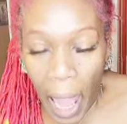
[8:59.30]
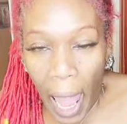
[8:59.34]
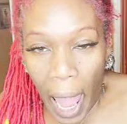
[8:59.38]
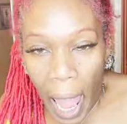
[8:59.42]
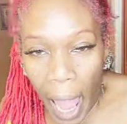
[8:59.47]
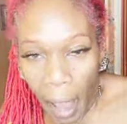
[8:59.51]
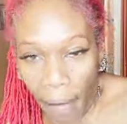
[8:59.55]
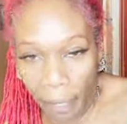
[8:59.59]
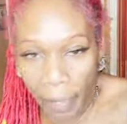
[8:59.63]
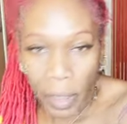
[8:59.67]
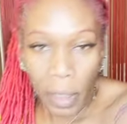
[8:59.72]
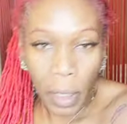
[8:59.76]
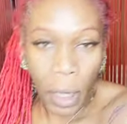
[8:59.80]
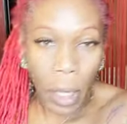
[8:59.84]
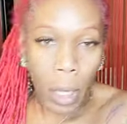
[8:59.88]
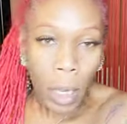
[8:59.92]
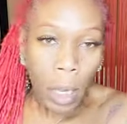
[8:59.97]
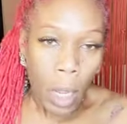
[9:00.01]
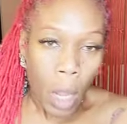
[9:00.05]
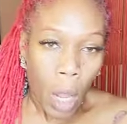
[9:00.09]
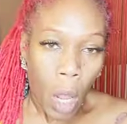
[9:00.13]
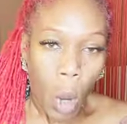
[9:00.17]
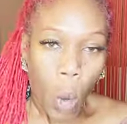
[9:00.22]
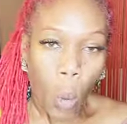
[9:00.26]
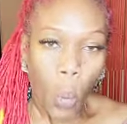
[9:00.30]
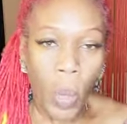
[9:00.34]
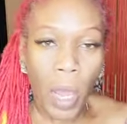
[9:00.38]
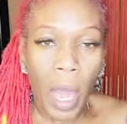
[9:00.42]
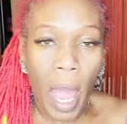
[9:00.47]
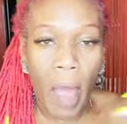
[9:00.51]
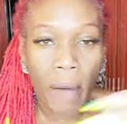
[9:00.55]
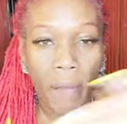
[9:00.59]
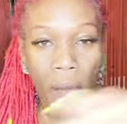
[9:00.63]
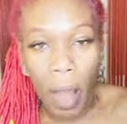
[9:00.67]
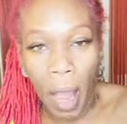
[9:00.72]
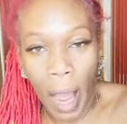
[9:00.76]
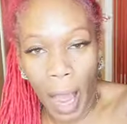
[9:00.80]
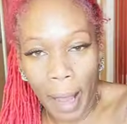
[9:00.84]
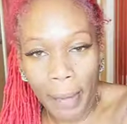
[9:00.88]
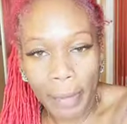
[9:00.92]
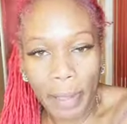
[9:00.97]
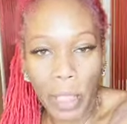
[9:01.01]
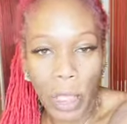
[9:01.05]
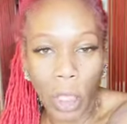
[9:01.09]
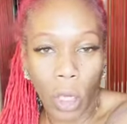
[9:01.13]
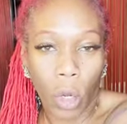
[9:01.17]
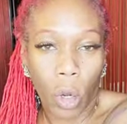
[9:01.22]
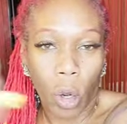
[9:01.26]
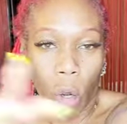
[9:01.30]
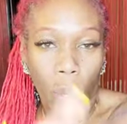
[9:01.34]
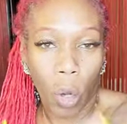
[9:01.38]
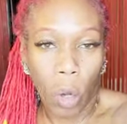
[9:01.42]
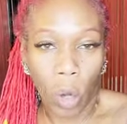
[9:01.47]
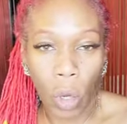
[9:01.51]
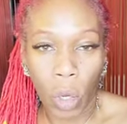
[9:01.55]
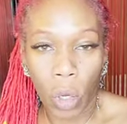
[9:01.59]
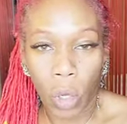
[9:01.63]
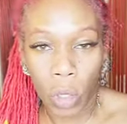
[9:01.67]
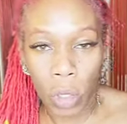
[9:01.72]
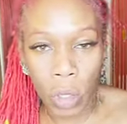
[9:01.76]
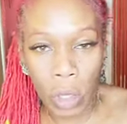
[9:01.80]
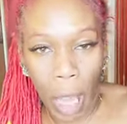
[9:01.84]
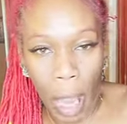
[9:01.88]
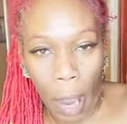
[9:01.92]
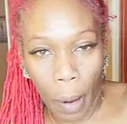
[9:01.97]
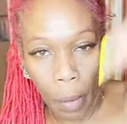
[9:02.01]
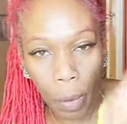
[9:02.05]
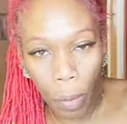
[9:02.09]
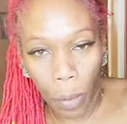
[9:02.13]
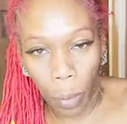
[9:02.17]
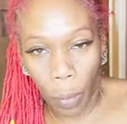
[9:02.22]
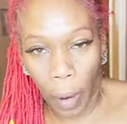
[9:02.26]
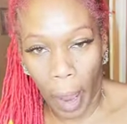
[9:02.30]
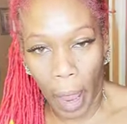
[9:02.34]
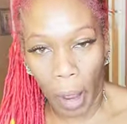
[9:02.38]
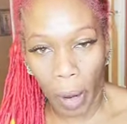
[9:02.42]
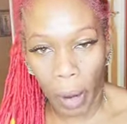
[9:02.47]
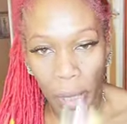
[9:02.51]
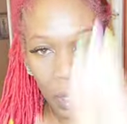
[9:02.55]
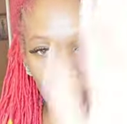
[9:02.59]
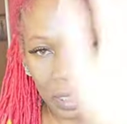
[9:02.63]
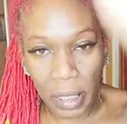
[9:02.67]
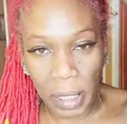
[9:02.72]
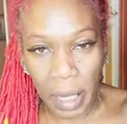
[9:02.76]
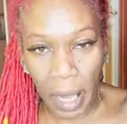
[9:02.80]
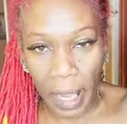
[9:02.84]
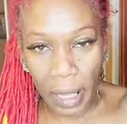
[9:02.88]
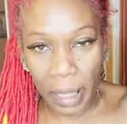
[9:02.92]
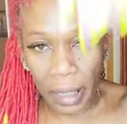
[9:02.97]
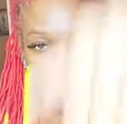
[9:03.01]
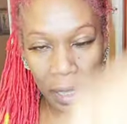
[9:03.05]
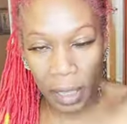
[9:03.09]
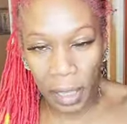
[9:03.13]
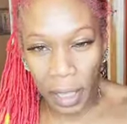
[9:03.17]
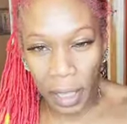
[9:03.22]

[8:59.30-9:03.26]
have to, we have obstacles. Our route is like